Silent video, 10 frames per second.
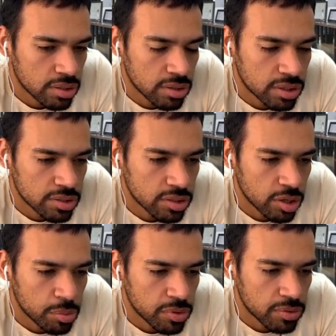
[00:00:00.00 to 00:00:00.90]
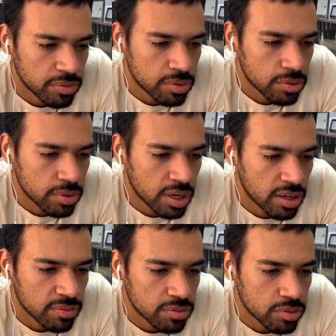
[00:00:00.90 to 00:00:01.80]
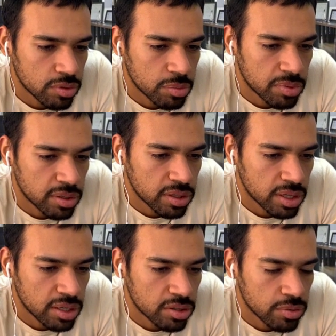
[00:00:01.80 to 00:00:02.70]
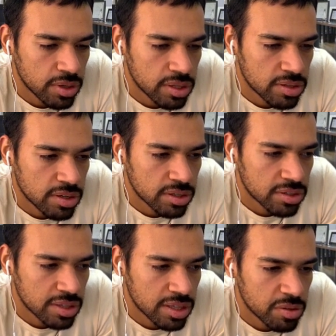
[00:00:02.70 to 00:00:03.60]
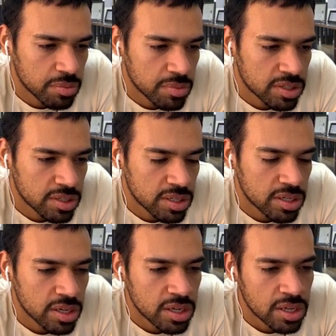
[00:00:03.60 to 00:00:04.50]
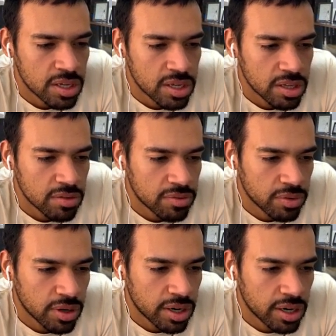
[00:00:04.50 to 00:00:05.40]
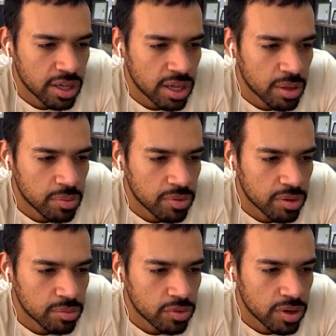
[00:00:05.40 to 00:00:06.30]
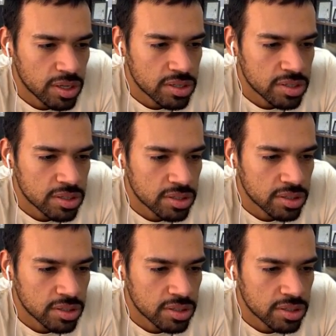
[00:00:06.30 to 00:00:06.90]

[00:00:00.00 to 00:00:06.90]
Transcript: gonna stop if you have to open in trade. Just let me see if you already have some trades.